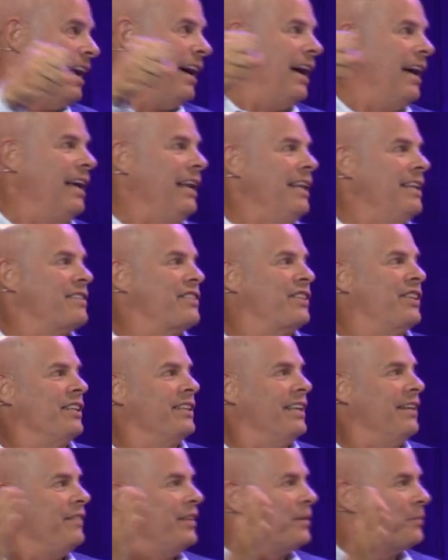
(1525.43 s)
And it's to
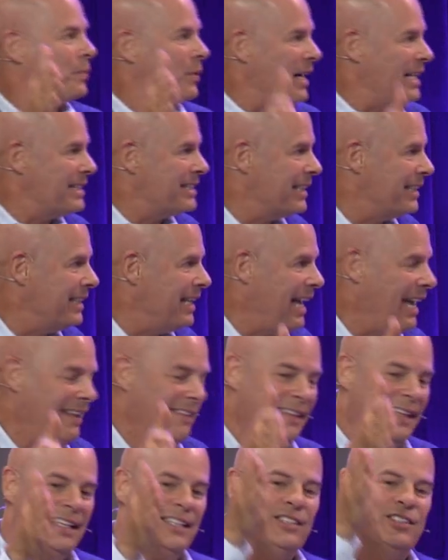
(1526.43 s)
live in the present, and
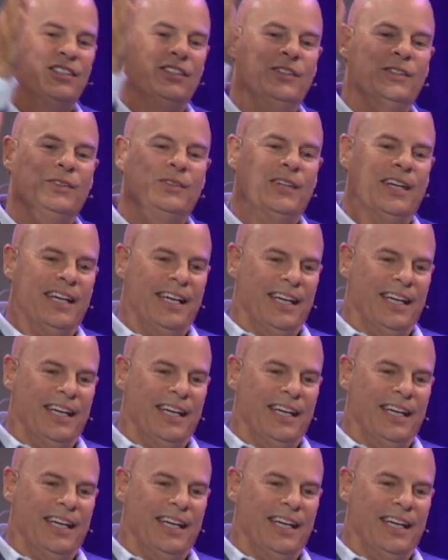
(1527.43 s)
then to